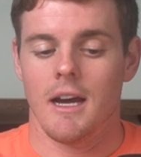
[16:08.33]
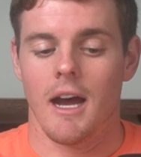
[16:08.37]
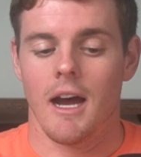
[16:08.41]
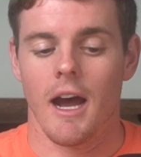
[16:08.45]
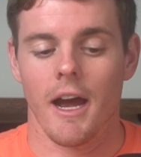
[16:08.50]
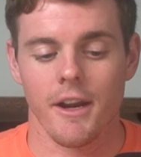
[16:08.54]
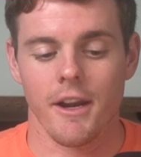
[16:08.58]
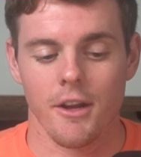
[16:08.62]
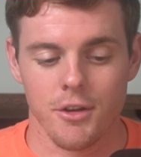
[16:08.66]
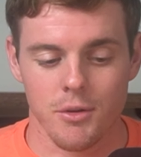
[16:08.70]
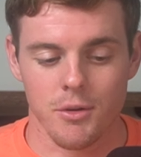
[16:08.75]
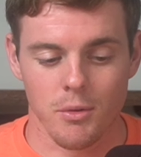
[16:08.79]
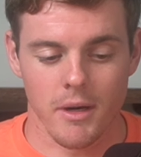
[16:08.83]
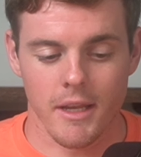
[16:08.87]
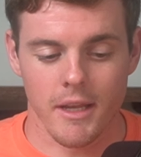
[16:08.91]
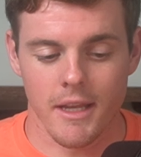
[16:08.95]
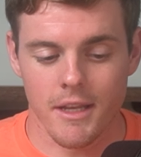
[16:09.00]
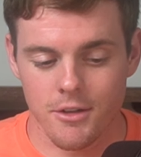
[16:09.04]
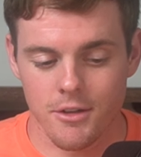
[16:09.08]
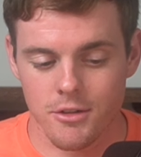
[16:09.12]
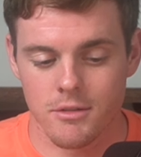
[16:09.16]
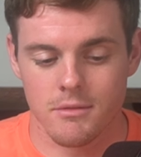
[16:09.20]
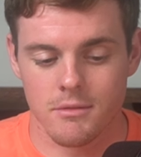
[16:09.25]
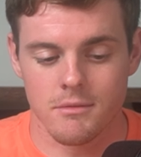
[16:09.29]
I know you want to
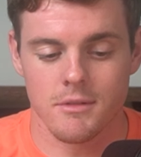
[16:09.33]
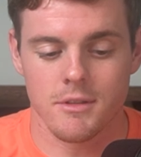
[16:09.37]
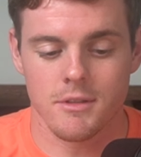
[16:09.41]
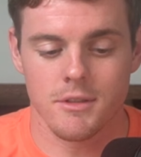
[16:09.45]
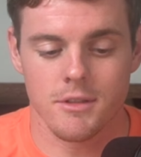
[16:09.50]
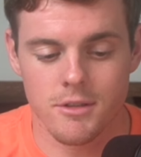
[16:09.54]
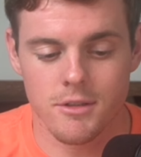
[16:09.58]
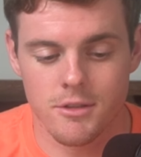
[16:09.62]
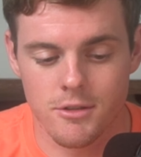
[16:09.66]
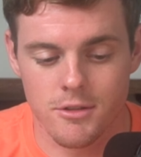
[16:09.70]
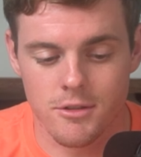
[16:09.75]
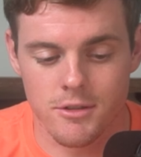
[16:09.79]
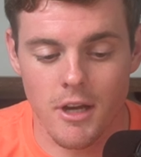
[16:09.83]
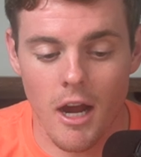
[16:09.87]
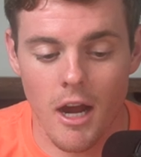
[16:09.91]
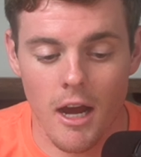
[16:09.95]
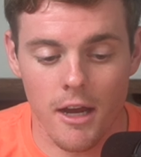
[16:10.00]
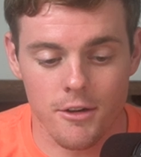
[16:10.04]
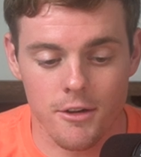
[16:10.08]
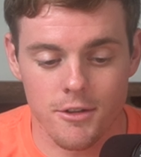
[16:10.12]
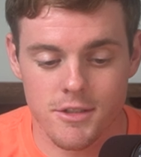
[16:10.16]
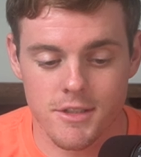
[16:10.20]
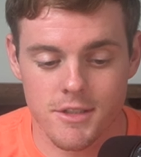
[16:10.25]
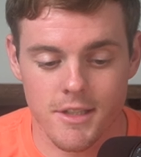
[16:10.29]
get your
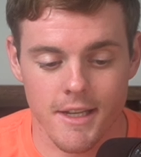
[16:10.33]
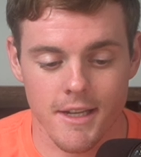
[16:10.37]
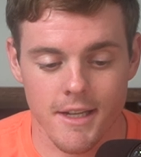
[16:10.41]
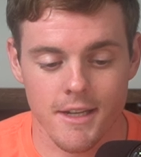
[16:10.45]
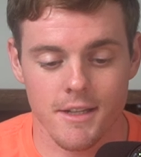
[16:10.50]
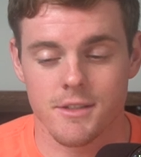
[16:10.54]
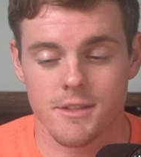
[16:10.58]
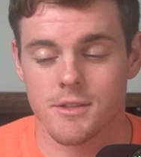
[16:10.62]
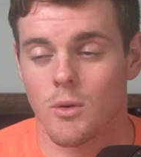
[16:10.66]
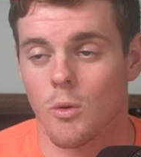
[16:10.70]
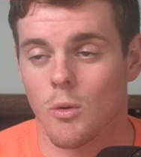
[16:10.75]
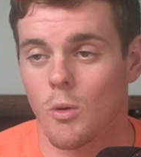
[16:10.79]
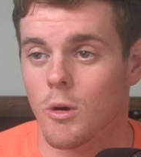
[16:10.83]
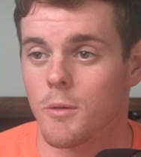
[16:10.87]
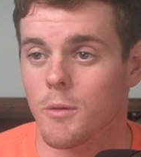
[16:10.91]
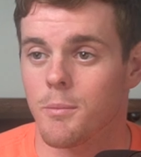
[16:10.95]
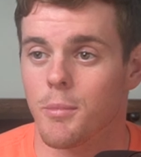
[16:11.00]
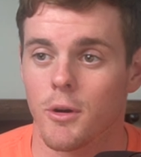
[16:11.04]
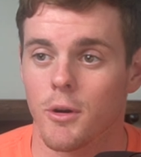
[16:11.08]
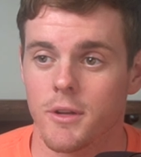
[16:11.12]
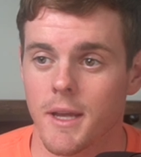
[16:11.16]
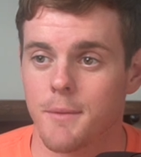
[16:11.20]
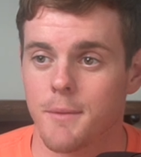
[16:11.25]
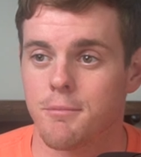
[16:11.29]
daughters things or
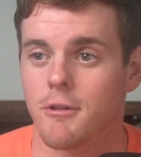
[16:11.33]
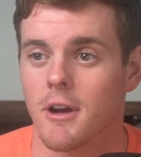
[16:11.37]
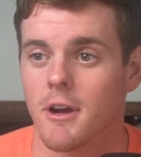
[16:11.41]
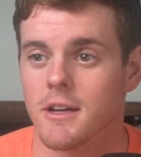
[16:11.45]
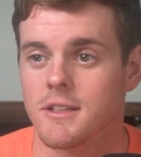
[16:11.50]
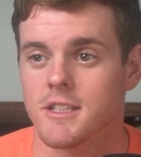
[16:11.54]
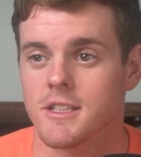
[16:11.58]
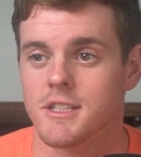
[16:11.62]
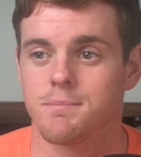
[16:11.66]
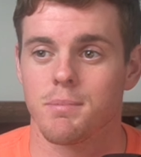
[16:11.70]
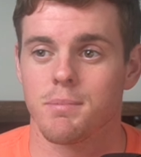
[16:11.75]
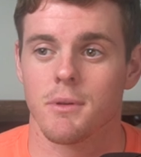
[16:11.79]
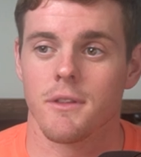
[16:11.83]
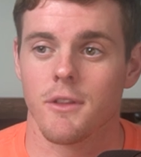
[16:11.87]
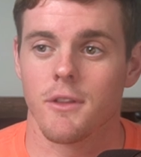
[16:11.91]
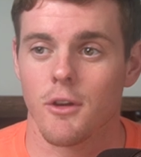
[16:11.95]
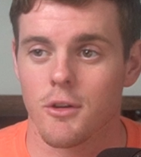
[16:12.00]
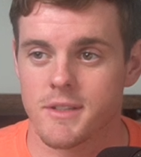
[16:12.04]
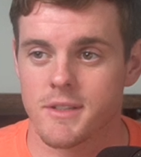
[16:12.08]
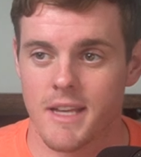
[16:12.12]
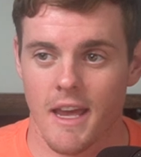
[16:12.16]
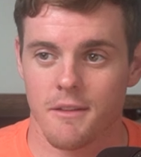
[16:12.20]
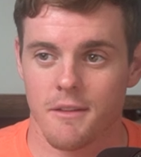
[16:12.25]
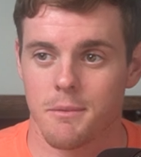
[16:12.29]
birthday presents, but
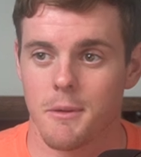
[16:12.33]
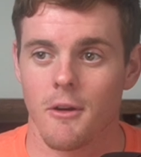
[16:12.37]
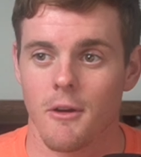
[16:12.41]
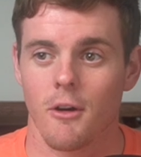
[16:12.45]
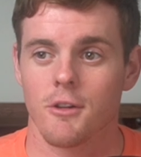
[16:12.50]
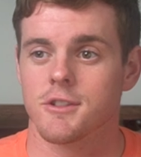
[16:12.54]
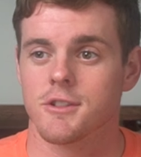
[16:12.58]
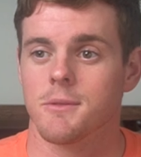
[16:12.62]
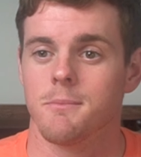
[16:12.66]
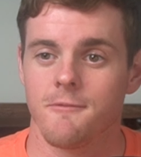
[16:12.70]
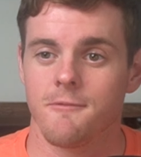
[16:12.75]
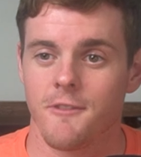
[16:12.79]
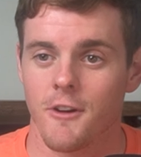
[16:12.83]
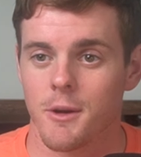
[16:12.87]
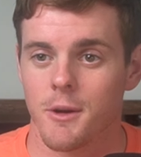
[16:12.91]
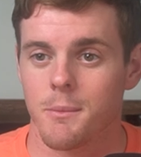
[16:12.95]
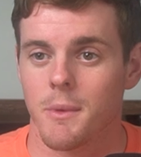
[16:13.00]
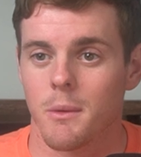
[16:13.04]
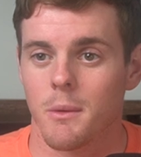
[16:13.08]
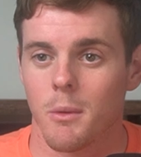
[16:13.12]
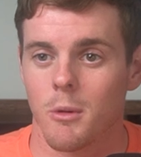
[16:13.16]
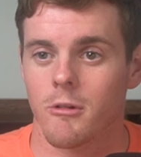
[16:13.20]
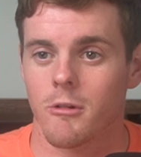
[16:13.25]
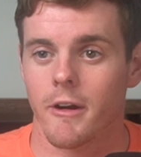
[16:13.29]
those have to be also very
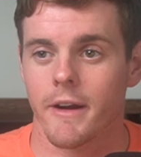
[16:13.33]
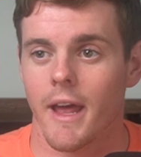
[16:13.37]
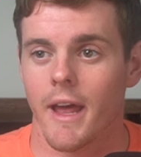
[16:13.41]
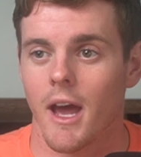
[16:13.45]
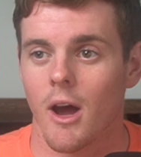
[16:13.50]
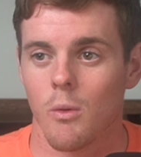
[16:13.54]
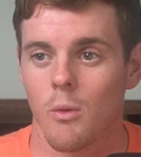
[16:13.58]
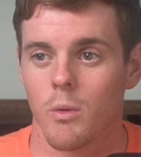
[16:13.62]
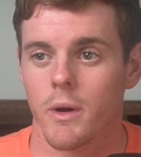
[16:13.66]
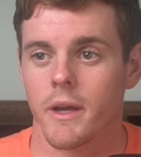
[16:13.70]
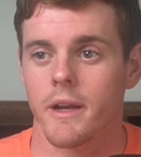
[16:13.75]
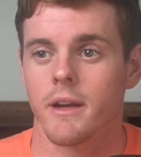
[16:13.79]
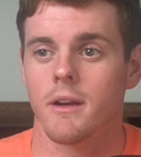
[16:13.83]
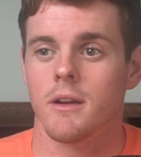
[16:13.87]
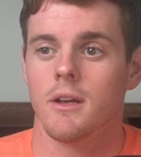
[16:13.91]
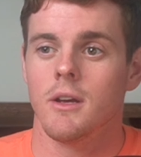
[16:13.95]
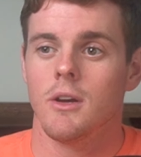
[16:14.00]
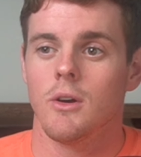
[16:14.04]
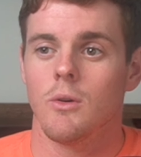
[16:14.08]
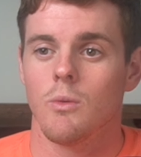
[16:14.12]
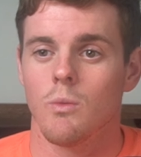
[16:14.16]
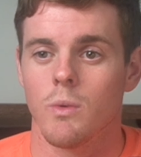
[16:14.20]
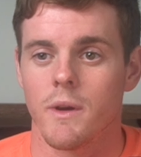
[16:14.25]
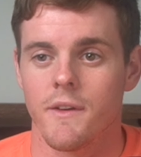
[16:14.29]
minimal right now when
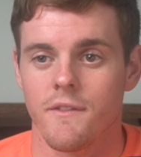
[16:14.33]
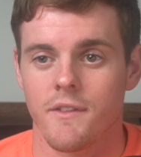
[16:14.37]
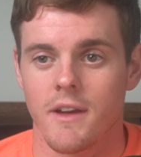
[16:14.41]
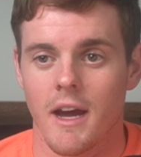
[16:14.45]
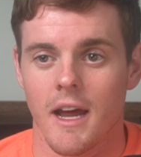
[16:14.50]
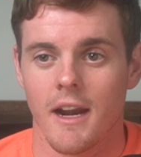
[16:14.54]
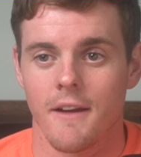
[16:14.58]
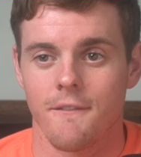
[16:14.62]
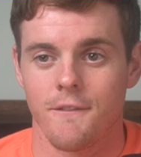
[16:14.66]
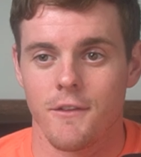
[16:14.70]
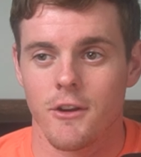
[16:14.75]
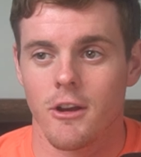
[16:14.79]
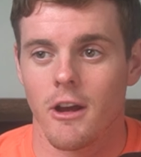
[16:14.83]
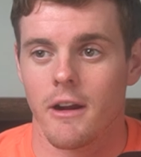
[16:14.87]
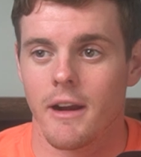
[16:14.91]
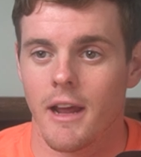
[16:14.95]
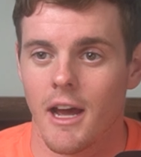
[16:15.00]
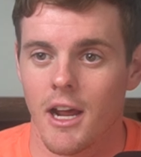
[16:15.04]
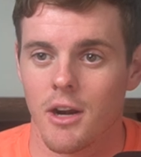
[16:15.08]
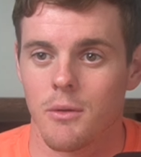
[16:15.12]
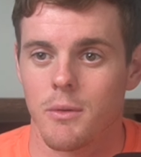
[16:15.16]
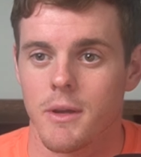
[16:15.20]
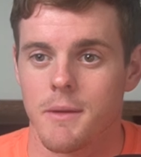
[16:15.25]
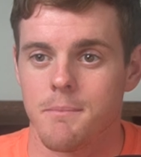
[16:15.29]
we've got to figure out
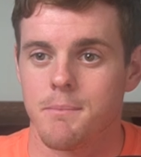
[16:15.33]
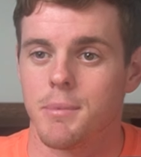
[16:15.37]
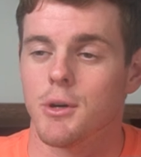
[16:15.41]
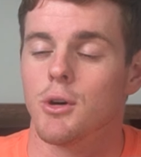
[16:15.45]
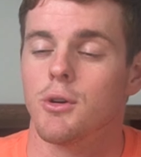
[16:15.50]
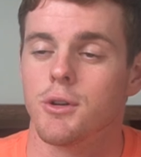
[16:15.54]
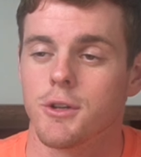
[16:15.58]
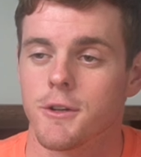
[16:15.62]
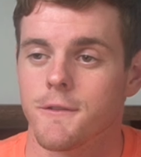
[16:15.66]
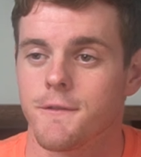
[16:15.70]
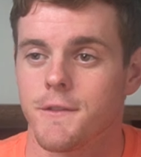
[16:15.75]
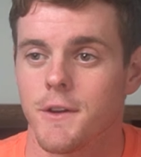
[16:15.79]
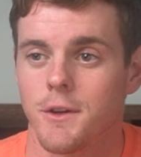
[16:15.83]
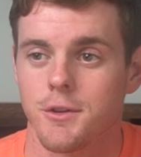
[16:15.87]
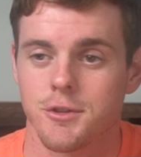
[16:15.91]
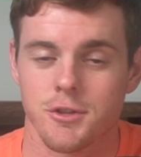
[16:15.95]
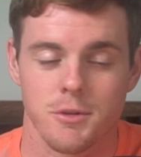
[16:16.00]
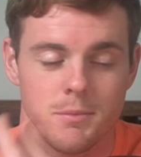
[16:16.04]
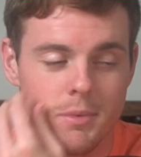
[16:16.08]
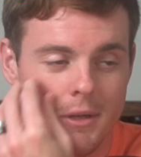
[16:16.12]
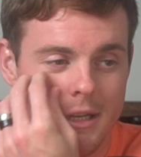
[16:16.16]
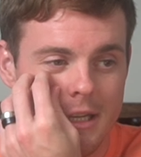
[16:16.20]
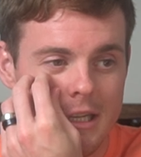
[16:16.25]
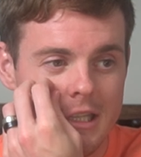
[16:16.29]
how do we build your
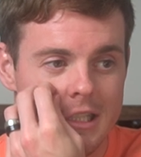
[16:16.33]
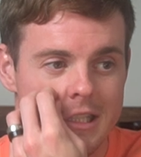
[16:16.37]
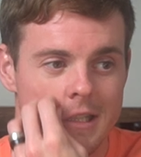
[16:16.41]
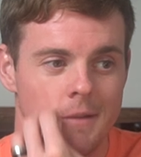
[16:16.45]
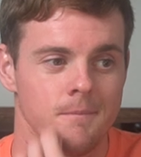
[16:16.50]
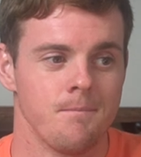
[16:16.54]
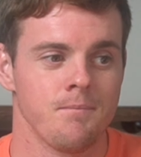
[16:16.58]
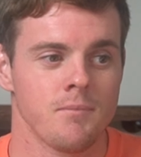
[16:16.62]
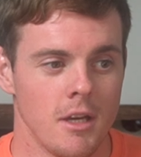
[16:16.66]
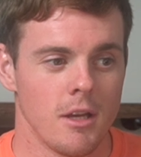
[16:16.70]
future, because